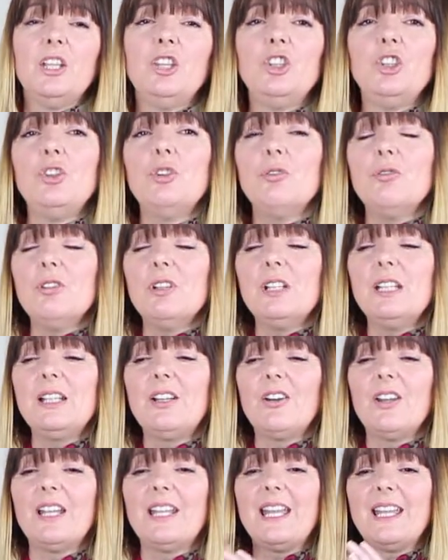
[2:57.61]
You really
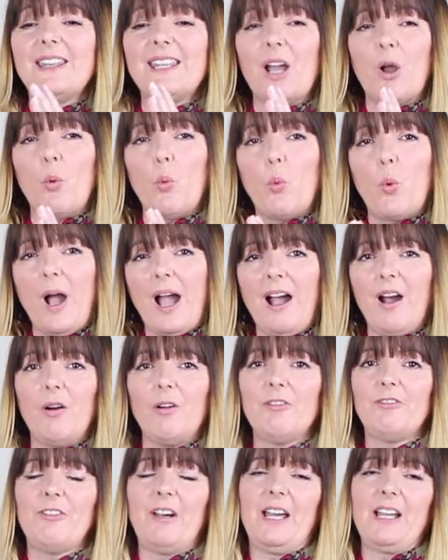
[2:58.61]
got to get that
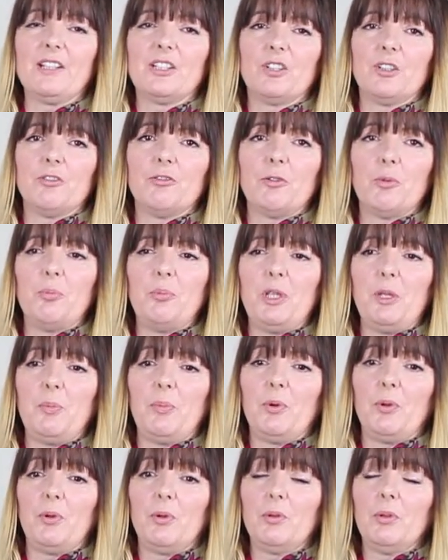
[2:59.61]
wow factor from
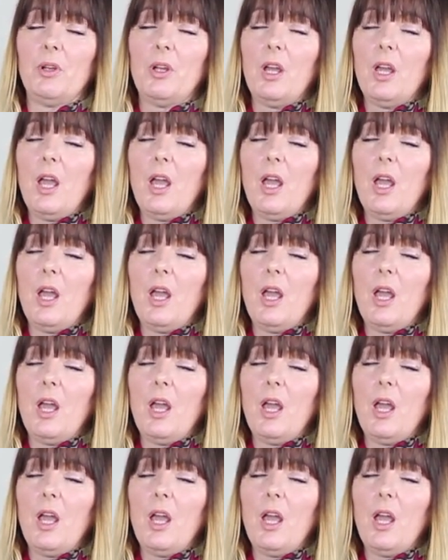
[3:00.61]
people.